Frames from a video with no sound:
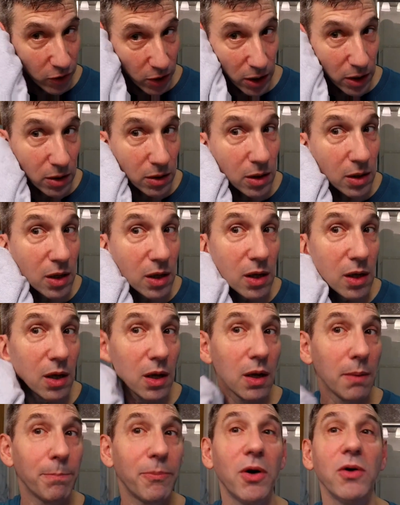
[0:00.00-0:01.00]
the
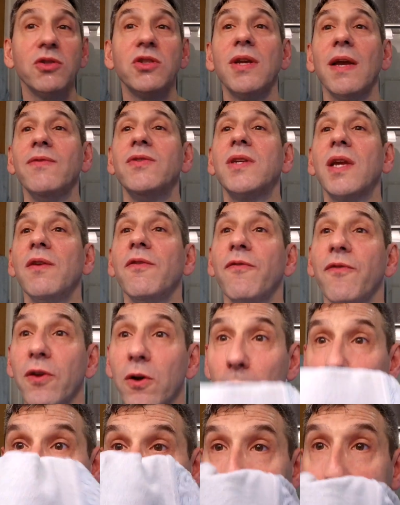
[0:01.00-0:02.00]
post shave skin
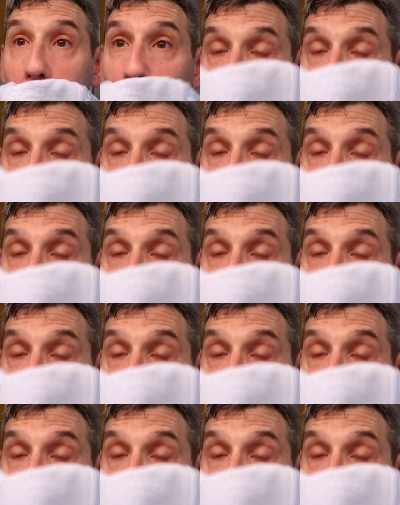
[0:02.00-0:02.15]
feel.